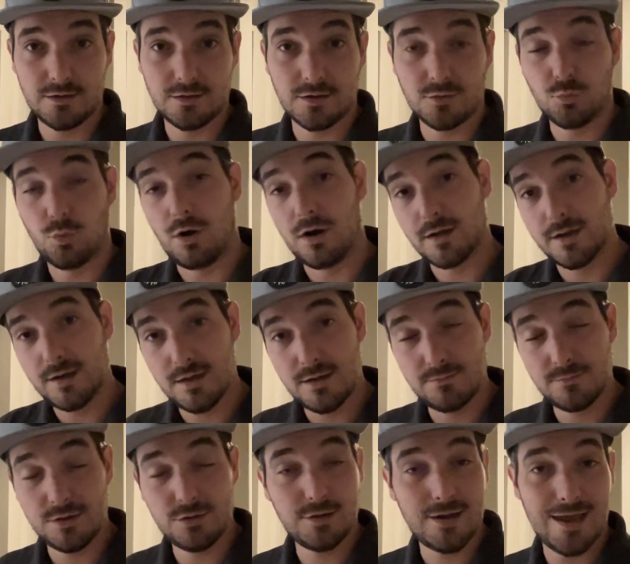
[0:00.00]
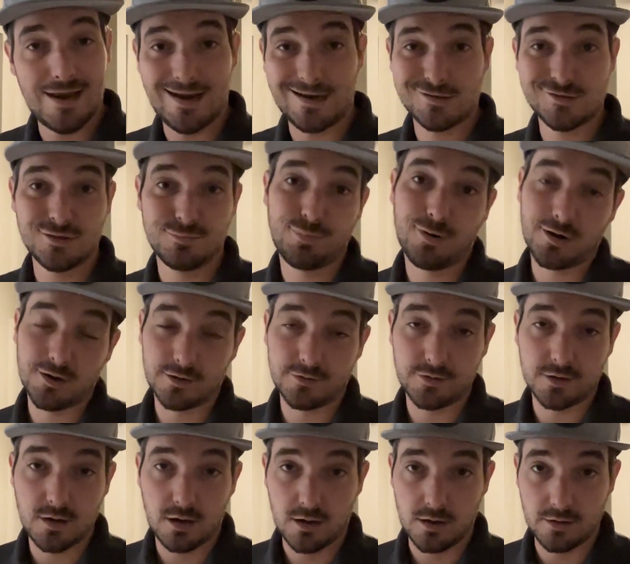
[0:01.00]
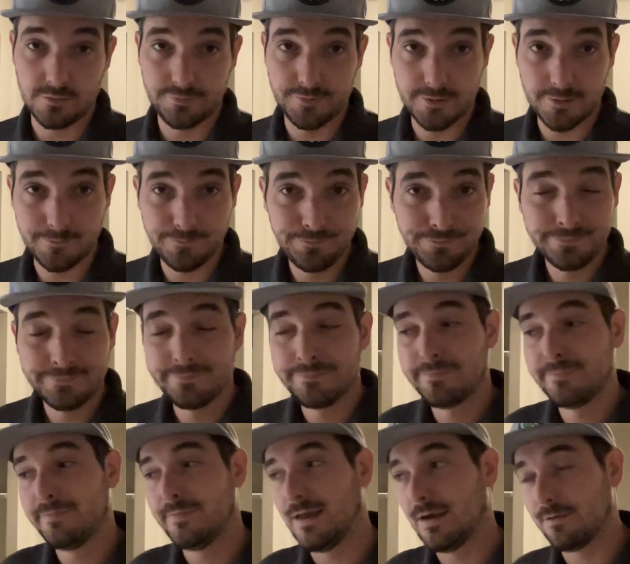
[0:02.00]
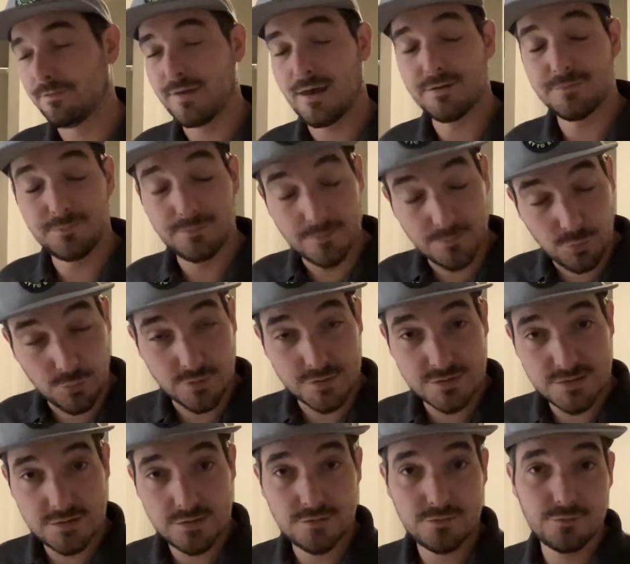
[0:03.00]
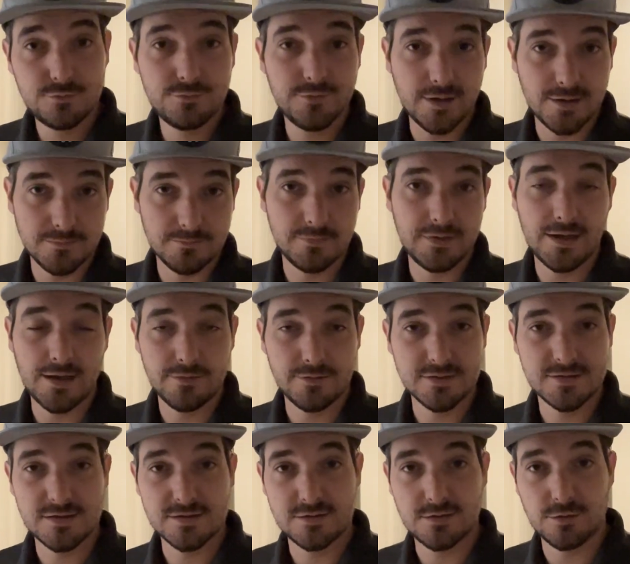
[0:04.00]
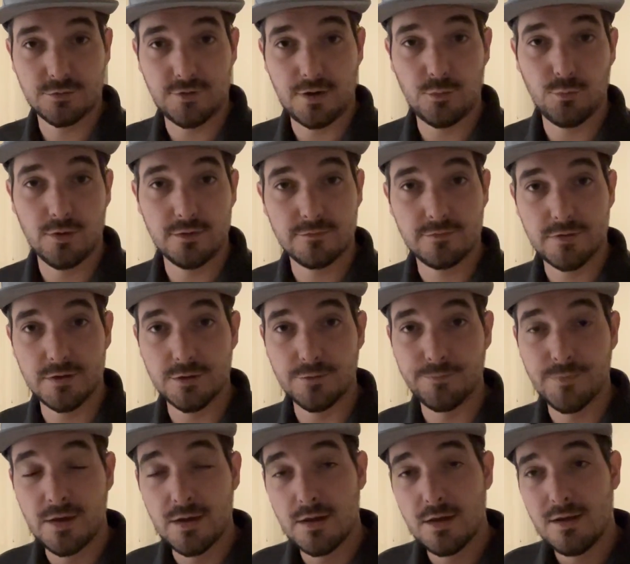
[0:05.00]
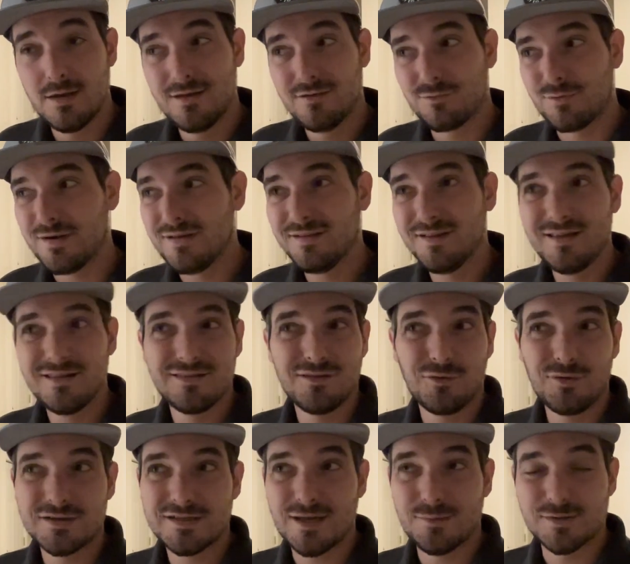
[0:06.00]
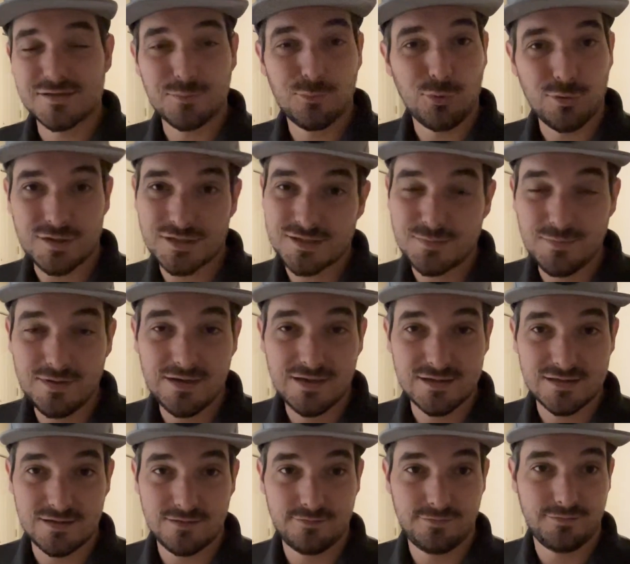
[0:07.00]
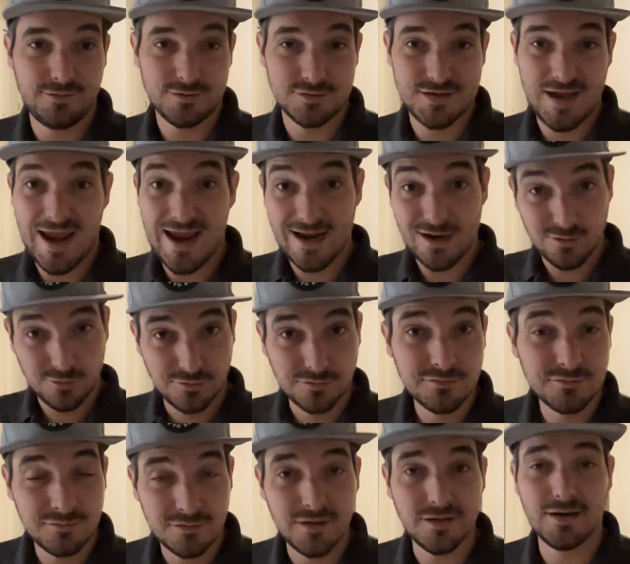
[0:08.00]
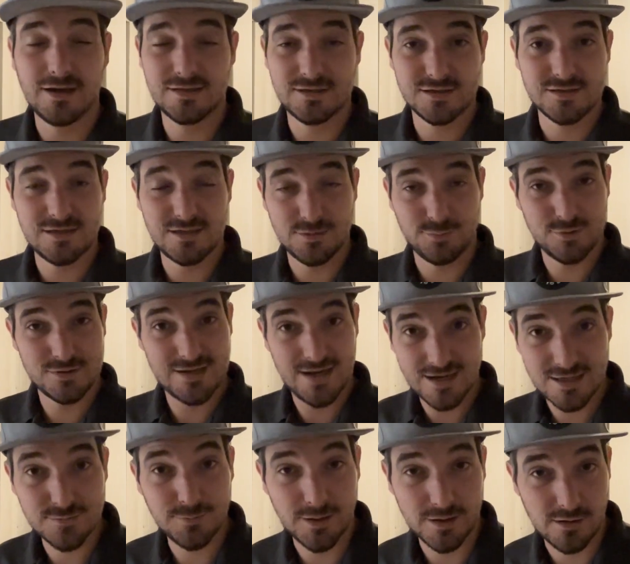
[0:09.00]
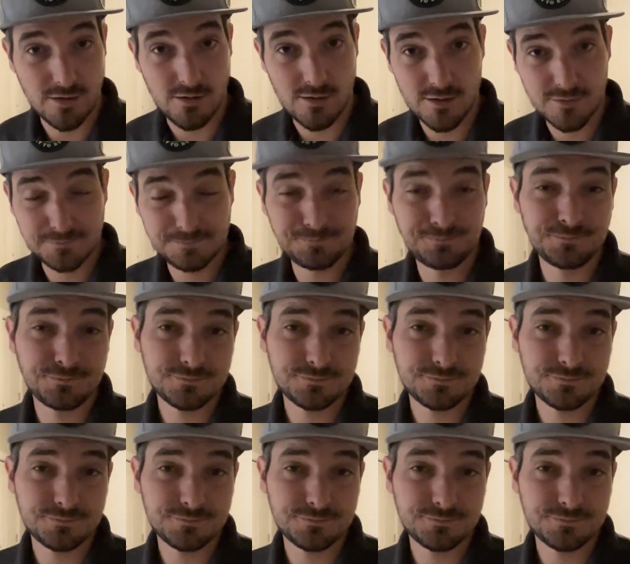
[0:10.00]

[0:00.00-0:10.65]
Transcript: You can walk in, but you can't actually park the car in there. Now, if that's important to you, then yeah, this isn't a great one for you. Really, the only time it's important to me is if there's hail and I just need to protect my car.